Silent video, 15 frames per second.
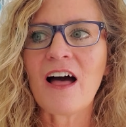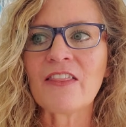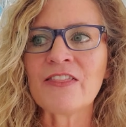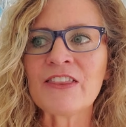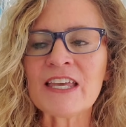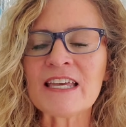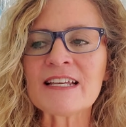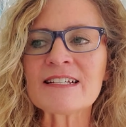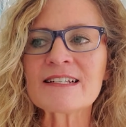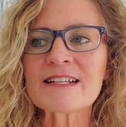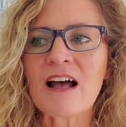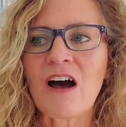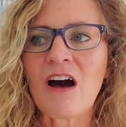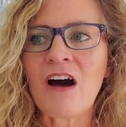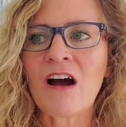These
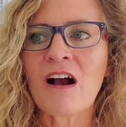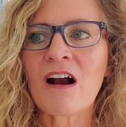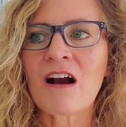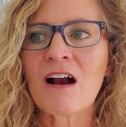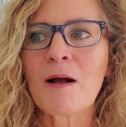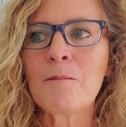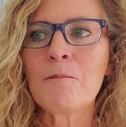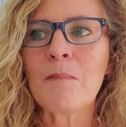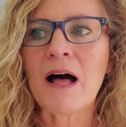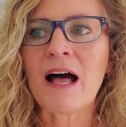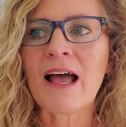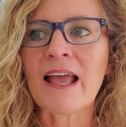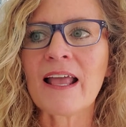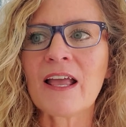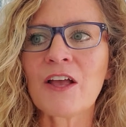are
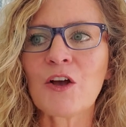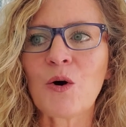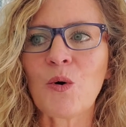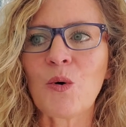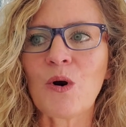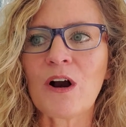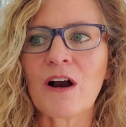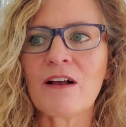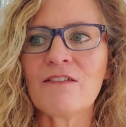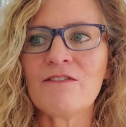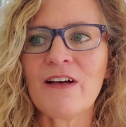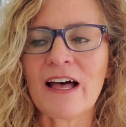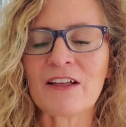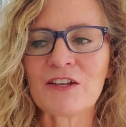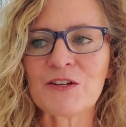my core
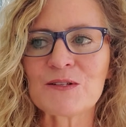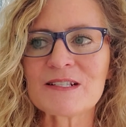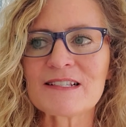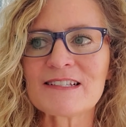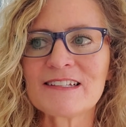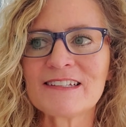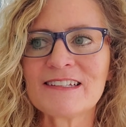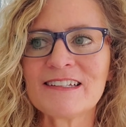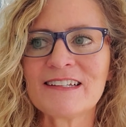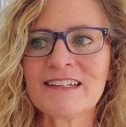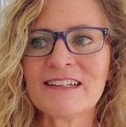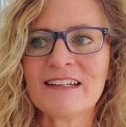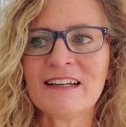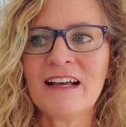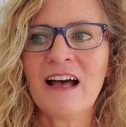values.
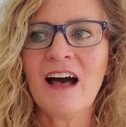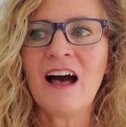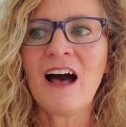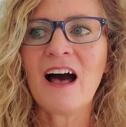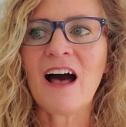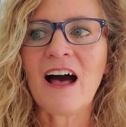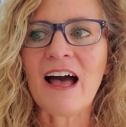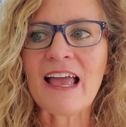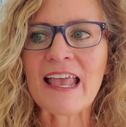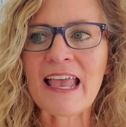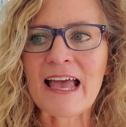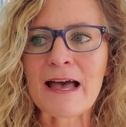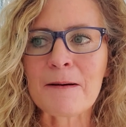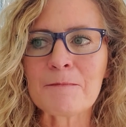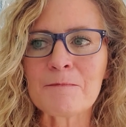I
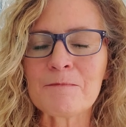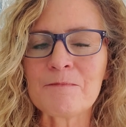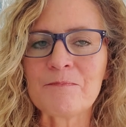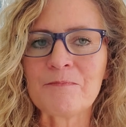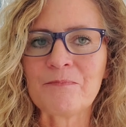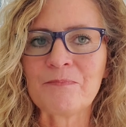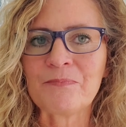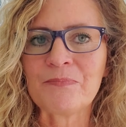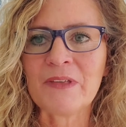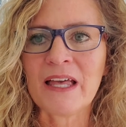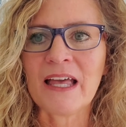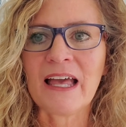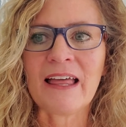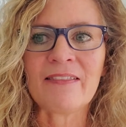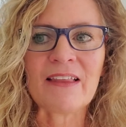am,
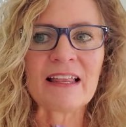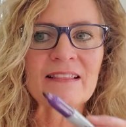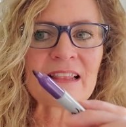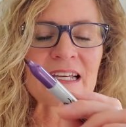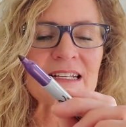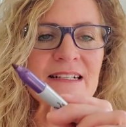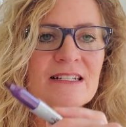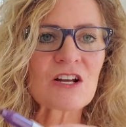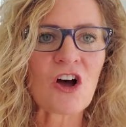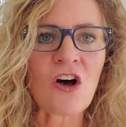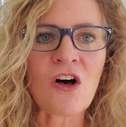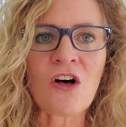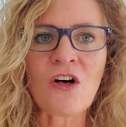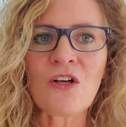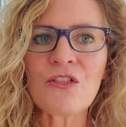and then list
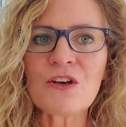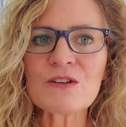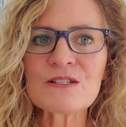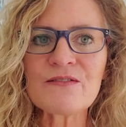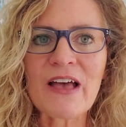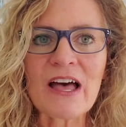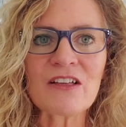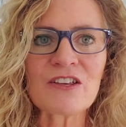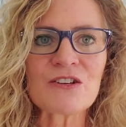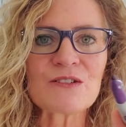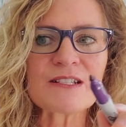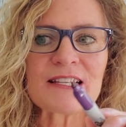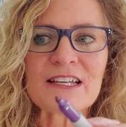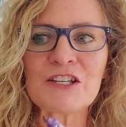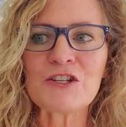all those
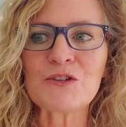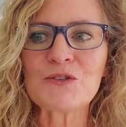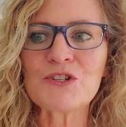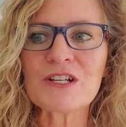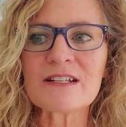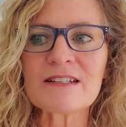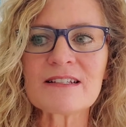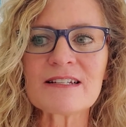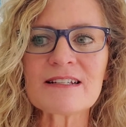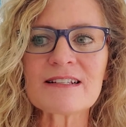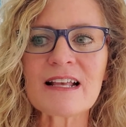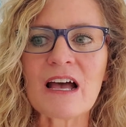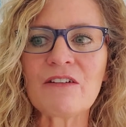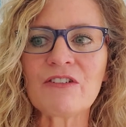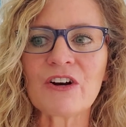values that you just
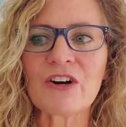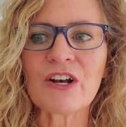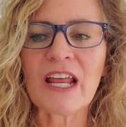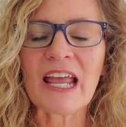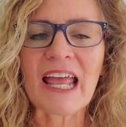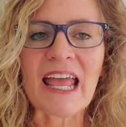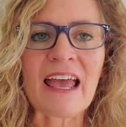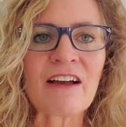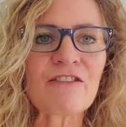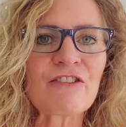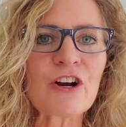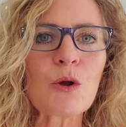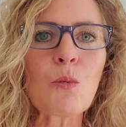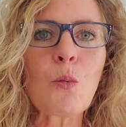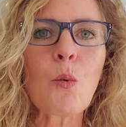discovered,
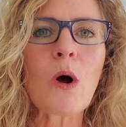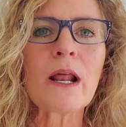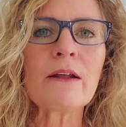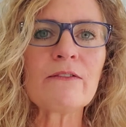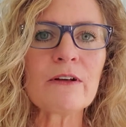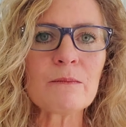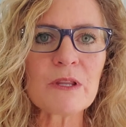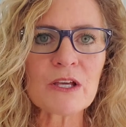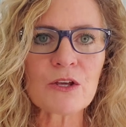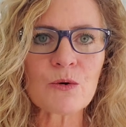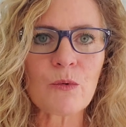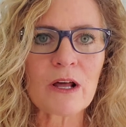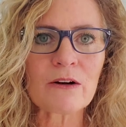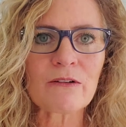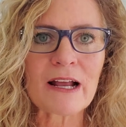every one of them that you
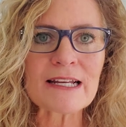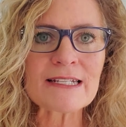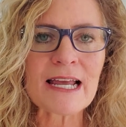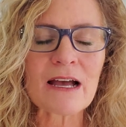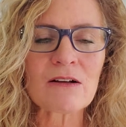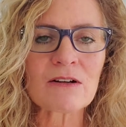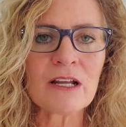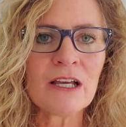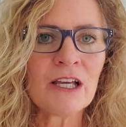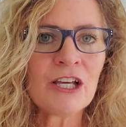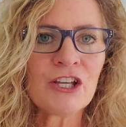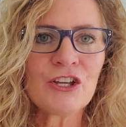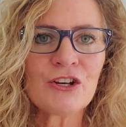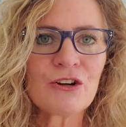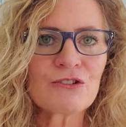want to write down.
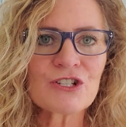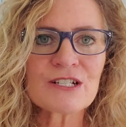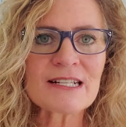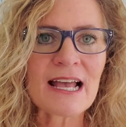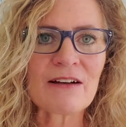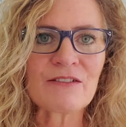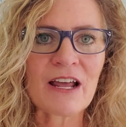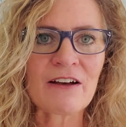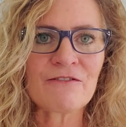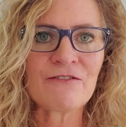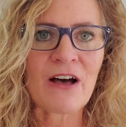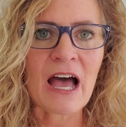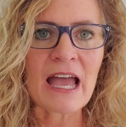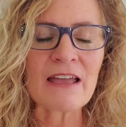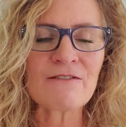You don't just have to have
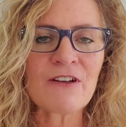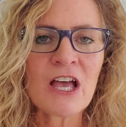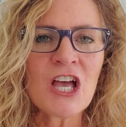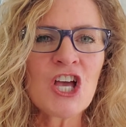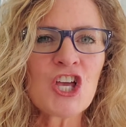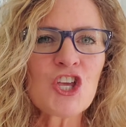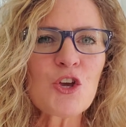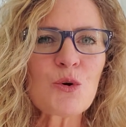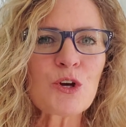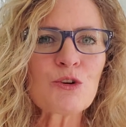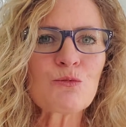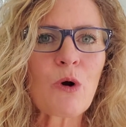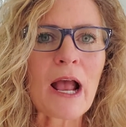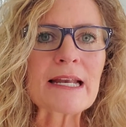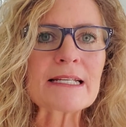five. You can
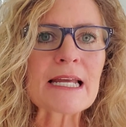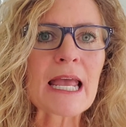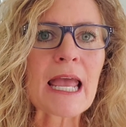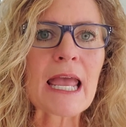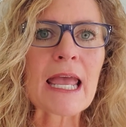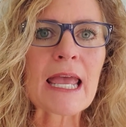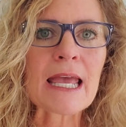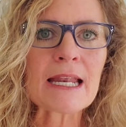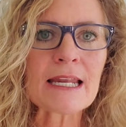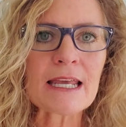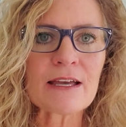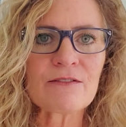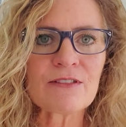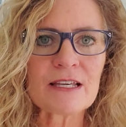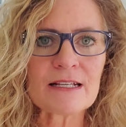write any
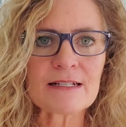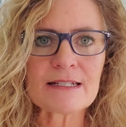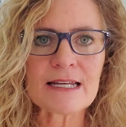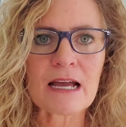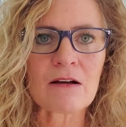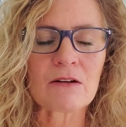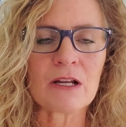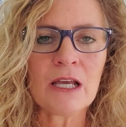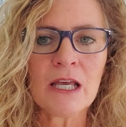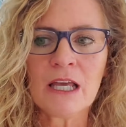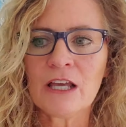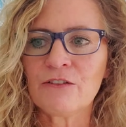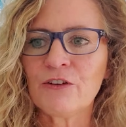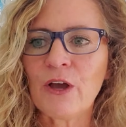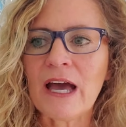of these down.
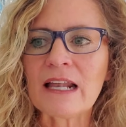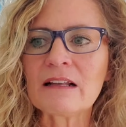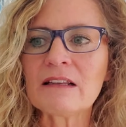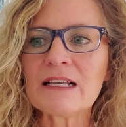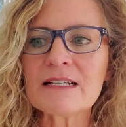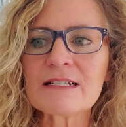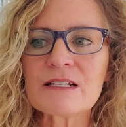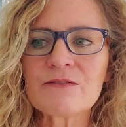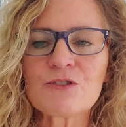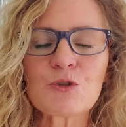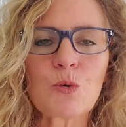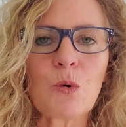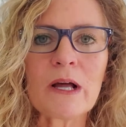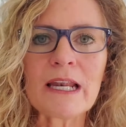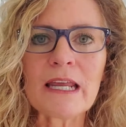If you had a list of
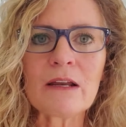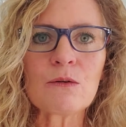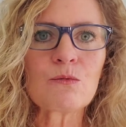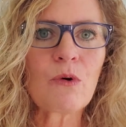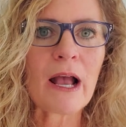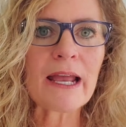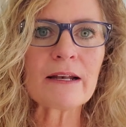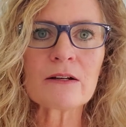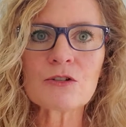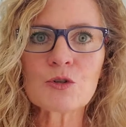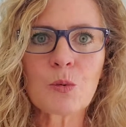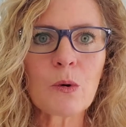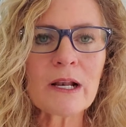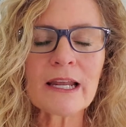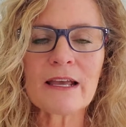20, write
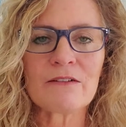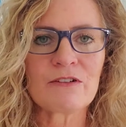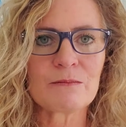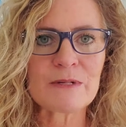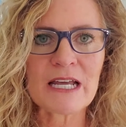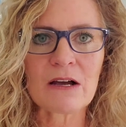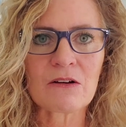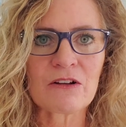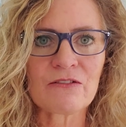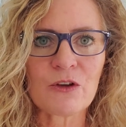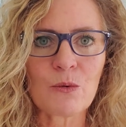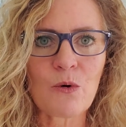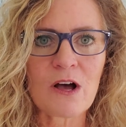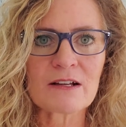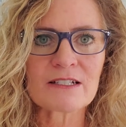20 of them down if you
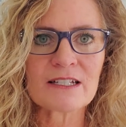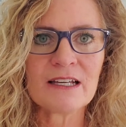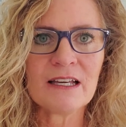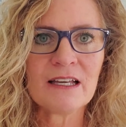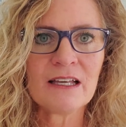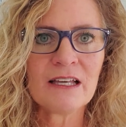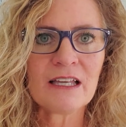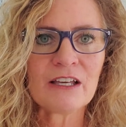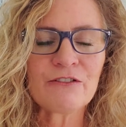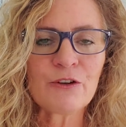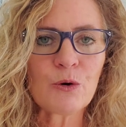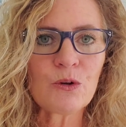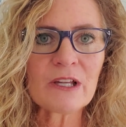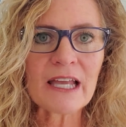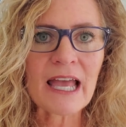want. If you
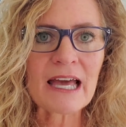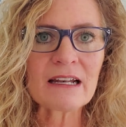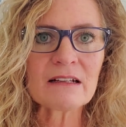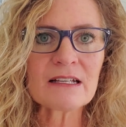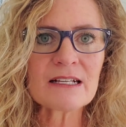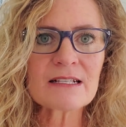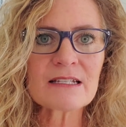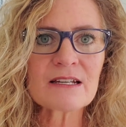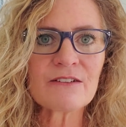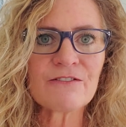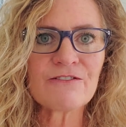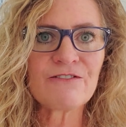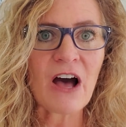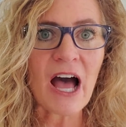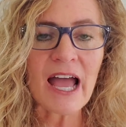only had a list of
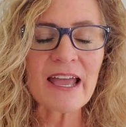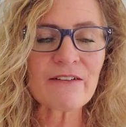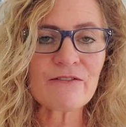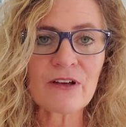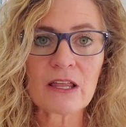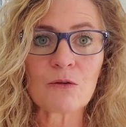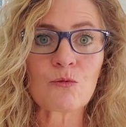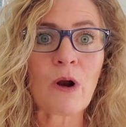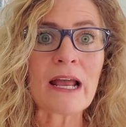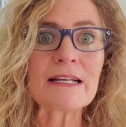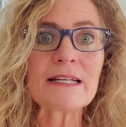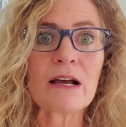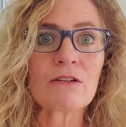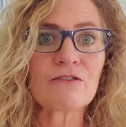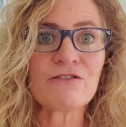five, write
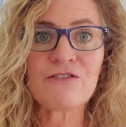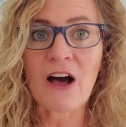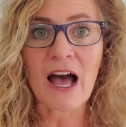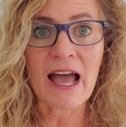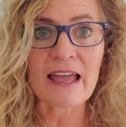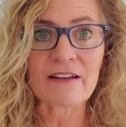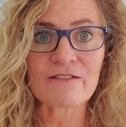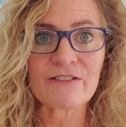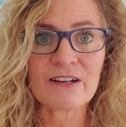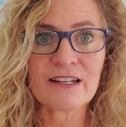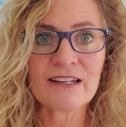down five.